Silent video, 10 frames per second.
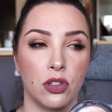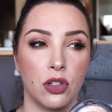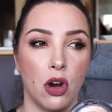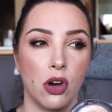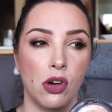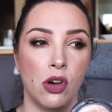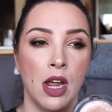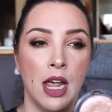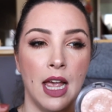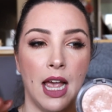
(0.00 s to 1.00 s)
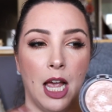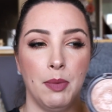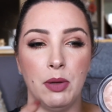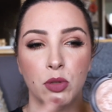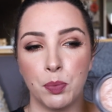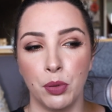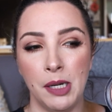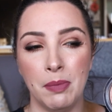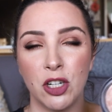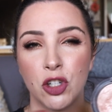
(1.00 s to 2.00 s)
So um, it was
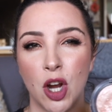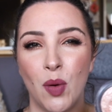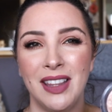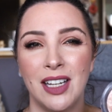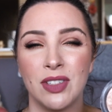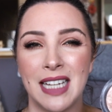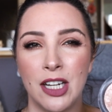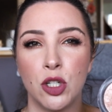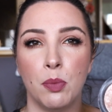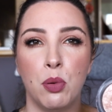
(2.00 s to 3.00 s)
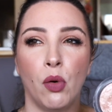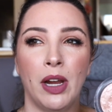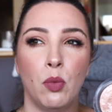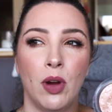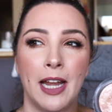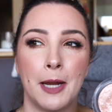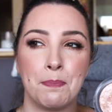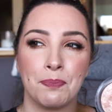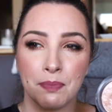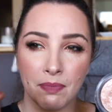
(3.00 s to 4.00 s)
pretty much showing that it was getting to a point
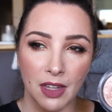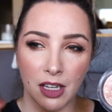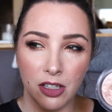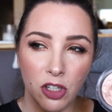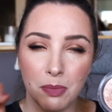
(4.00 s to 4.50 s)
where you